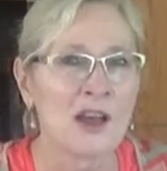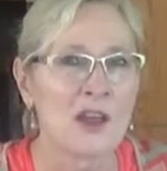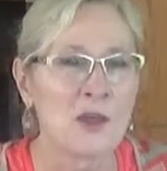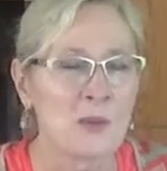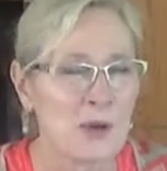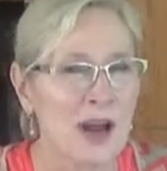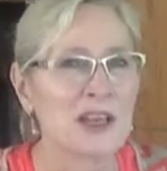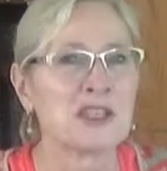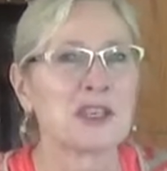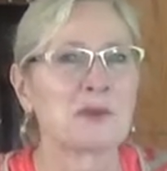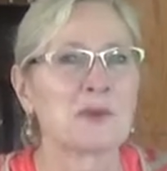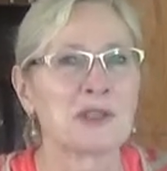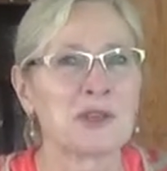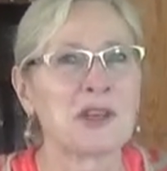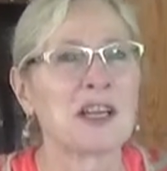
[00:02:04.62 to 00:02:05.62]
the project
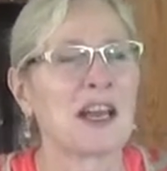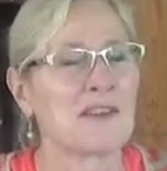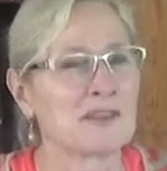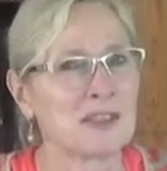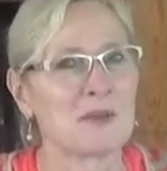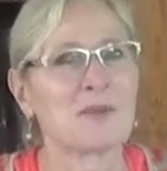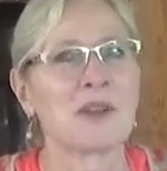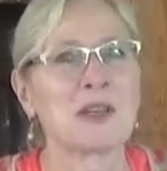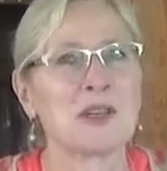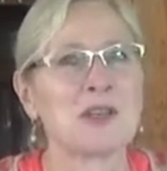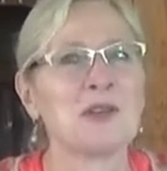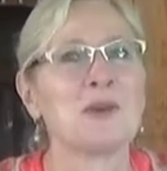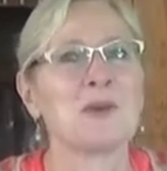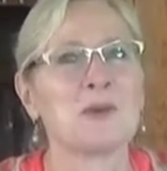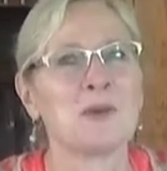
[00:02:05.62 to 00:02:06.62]
was going to have something to
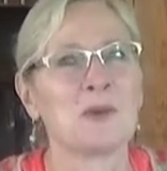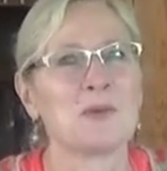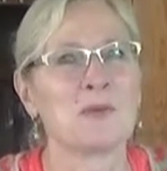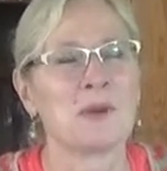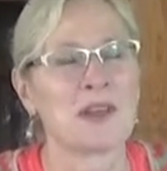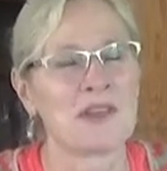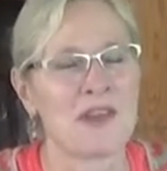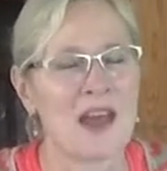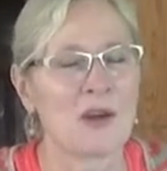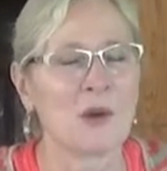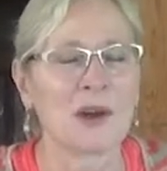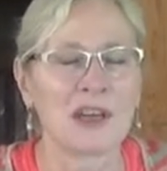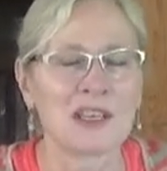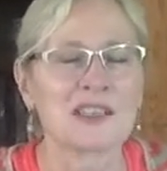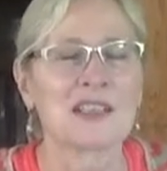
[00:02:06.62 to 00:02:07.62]
do with that
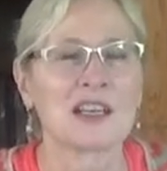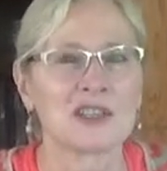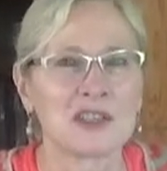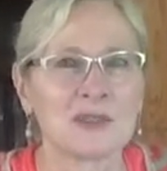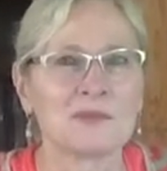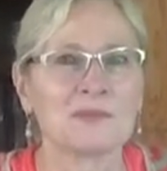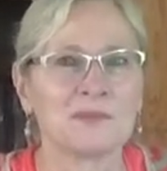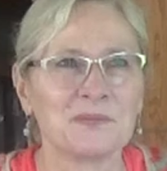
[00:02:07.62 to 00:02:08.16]
organization.